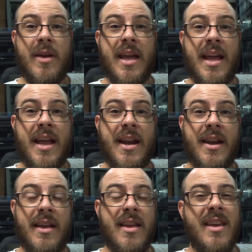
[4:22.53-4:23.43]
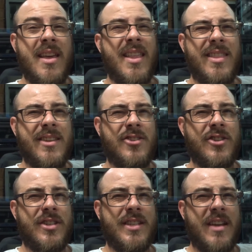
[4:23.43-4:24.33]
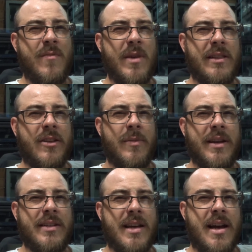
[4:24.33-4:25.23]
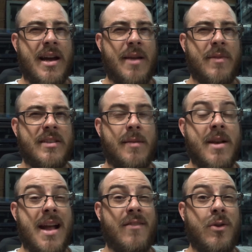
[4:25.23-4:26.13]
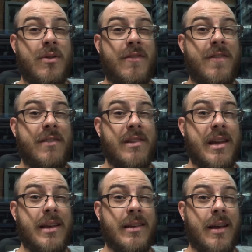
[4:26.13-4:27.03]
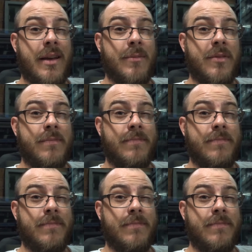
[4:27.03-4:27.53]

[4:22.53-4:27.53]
And this should save me a little bit of time because I'm going to have to do it 58 times.